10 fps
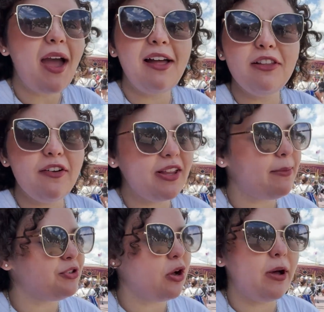I love
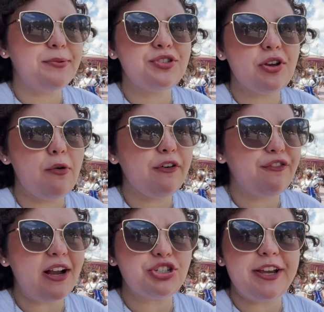lemon Dole Whip, so
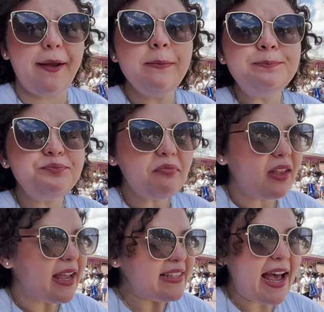refreshing.
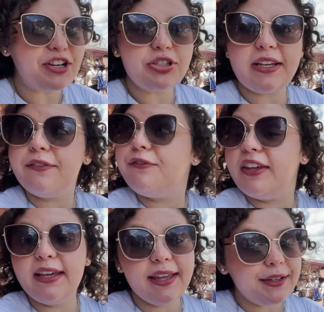It's actually
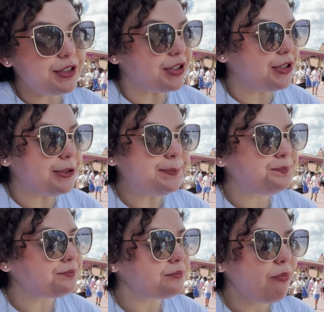vegan too,
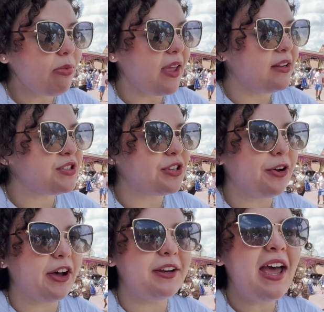and it's so
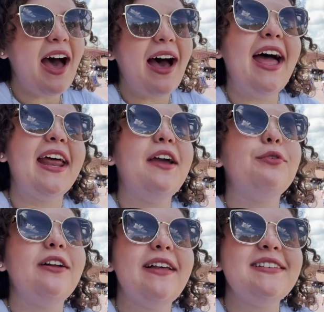good. And I
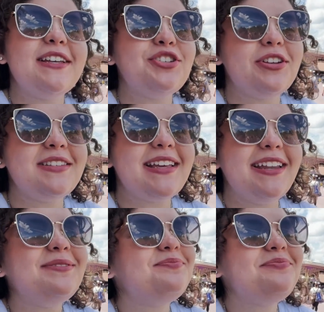realized I should have
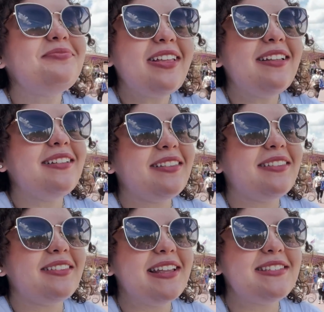said,
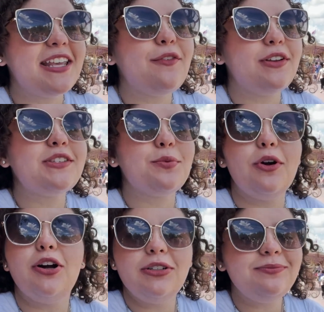let's give it a
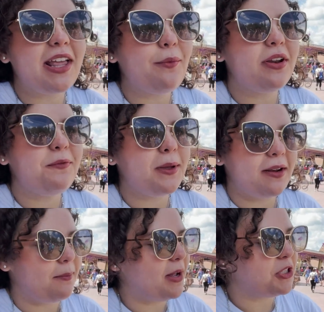swirl. That would have been
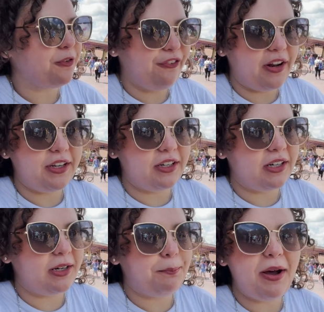a much
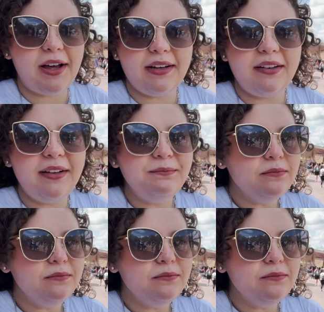funnier pun